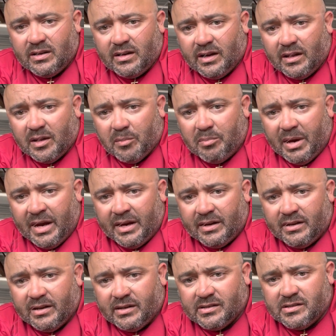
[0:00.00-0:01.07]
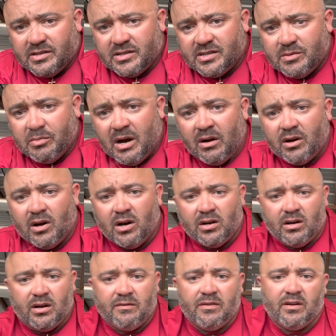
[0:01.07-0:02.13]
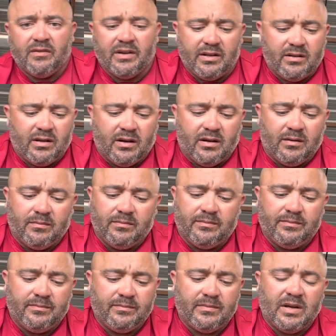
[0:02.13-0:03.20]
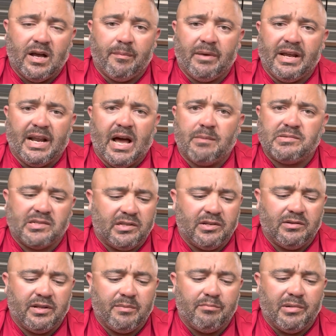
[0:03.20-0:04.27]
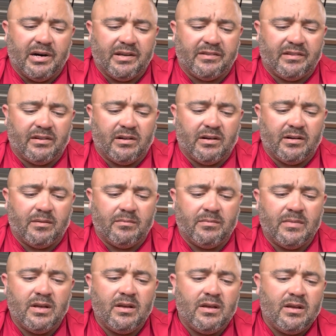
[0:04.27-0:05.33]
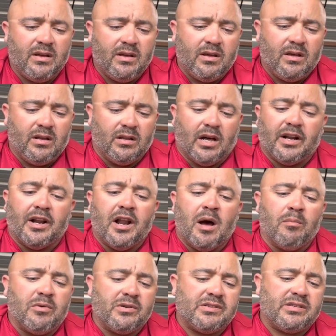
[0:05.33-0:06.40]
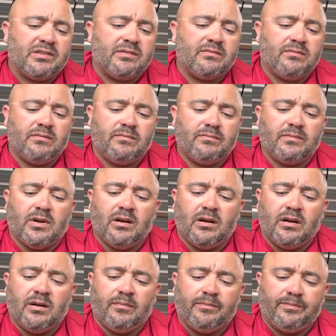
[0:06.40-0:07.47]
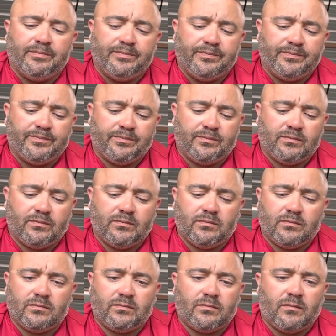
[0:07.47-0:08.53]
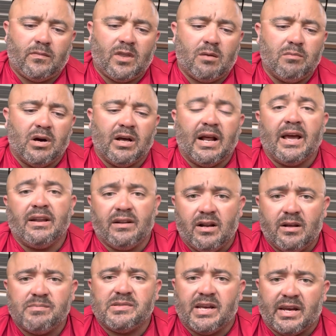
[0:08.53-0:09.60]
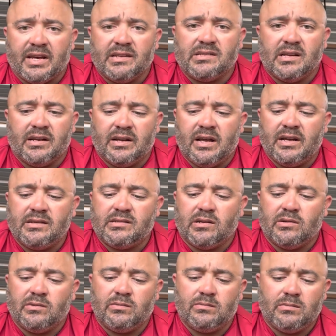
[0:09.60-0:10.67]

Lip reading: and the paint is just about gone off of it. I mean, absolutely busted on them. A lot of numbers. But I ended up second Sunday, so